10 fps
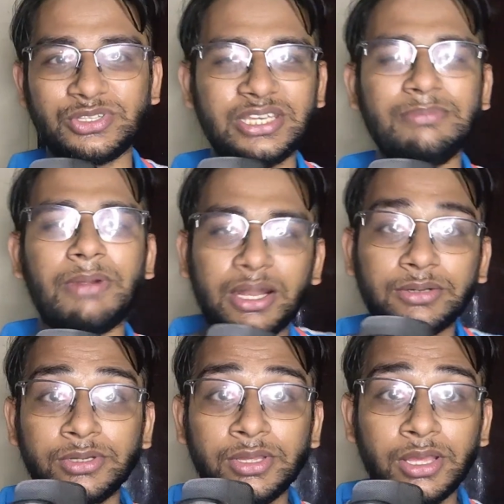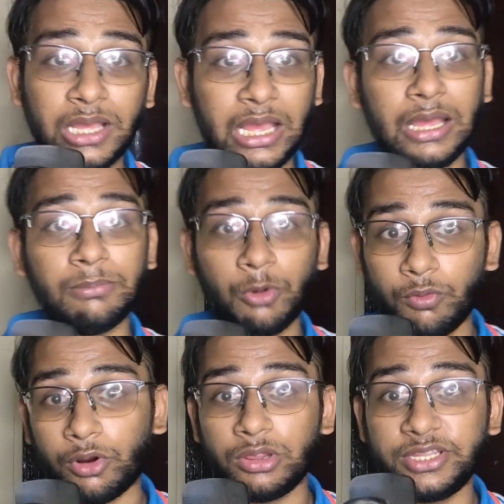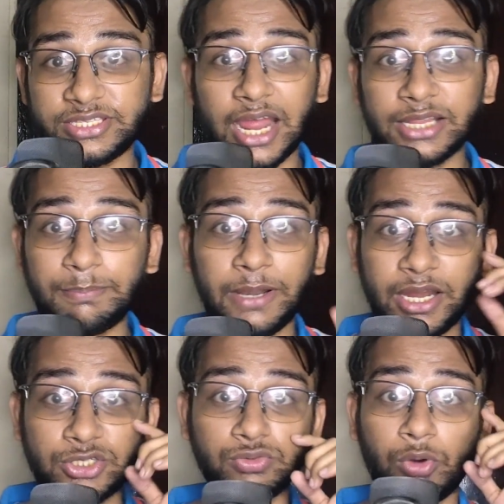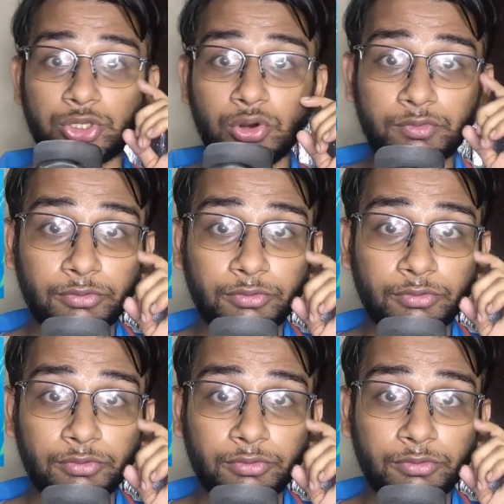But overall, these are the players to watch out for,